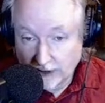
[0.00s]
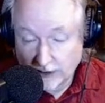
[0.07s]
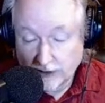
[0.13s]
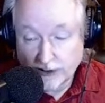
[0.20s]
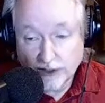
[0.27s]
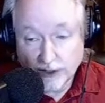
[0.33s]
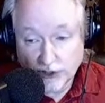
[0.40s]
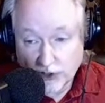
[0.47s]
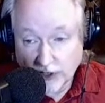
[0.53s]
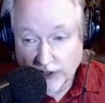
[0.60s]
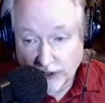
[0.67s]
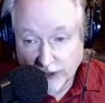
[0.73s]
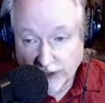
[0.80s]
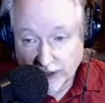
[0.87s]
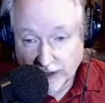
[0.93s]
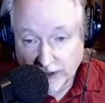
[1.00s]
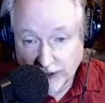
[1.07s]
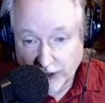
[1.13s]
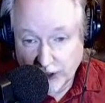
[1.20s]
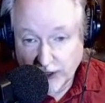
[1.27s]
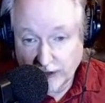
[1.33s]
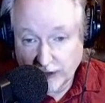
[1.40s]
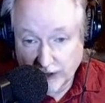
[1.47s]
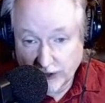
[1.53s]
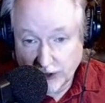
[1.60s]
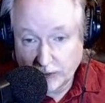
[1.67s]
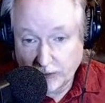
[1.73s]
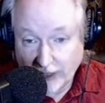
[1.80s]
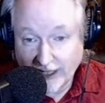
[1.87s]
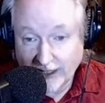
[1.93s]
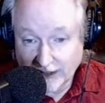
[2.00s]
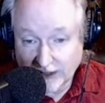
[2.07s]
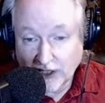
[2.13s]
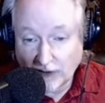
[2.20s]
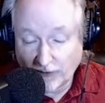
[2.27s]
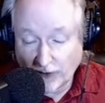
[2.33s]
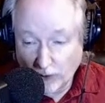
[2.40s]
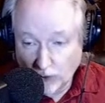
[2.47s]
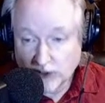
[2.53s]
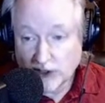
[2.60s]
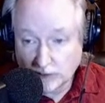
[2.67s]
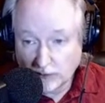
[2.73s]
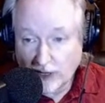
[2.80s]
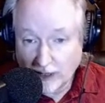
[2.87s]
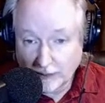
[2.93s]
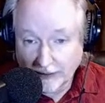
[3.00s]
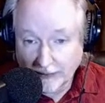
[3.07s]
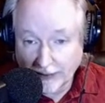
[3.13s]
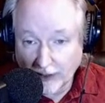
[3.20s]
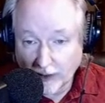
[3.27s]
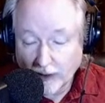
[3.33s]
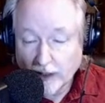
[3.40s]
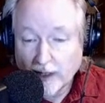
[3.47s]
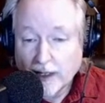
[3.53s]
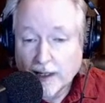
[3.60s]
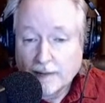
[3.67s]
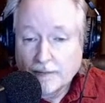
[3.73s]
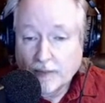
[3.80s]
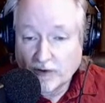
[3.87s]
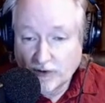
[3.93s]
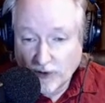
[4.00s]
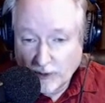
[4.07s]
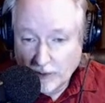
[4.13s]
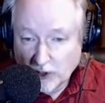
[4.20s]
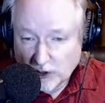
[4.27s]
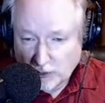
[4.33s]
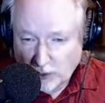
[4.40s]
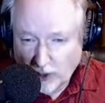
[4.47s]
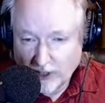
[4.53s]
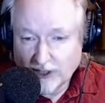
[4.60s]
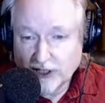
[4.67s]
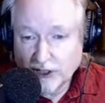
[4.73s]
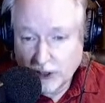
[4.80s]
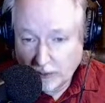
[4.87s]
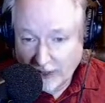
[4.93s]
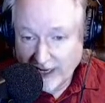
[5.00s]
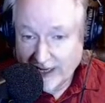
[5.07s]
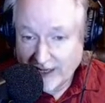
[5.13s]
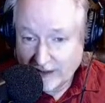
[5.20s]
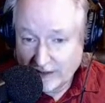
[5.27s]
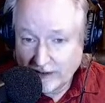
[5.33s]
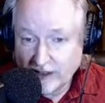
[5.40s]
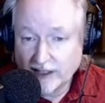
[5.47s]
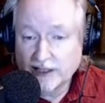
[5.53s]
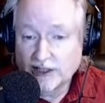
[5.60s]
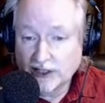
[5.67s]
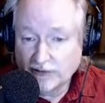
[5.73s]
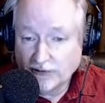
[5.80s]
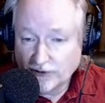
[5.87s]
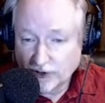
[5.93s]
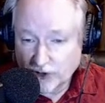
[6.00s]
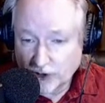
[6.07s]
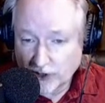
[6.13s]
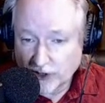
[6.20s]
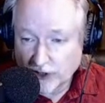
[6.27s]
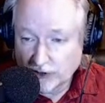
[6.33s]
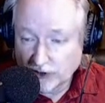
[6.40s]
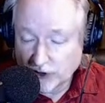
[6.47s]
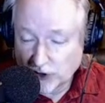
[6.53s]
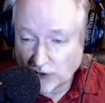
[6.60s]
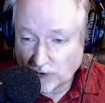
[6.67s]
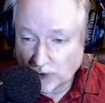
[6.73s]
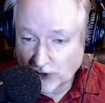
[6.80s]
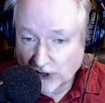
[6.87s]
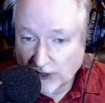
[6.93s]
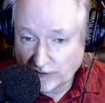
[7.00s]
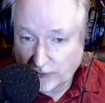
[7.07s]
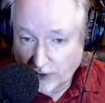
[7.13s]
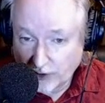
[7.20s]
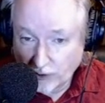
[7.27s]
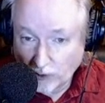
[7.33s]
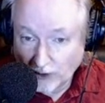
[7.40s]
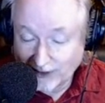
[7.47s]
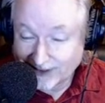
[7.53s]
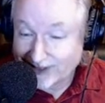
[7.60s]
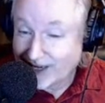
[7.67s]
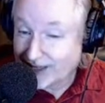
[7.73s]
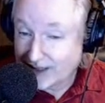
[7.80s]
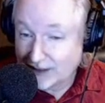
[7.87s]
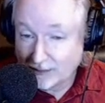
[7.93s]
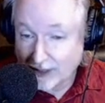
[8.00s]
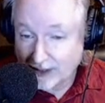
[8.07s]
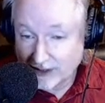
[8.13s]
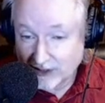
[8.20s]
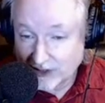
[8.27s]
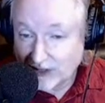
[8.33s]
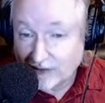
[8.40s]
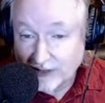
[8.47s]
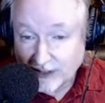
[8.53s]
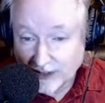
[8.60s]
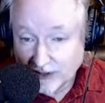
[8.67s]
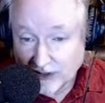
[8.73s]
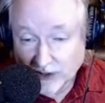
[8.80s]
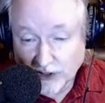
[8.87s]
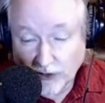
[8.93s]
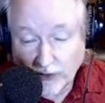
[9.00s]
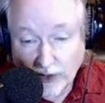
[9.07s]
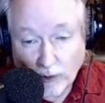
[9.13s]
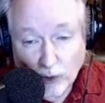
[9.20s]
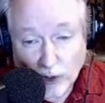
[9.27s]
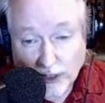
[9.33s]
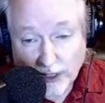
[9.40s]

destruction done to Japan itself. There was some bombing there. But for the most part, Japan, its infrastructure and so forth stayed pretty well intact. And by the 70s or so, they were an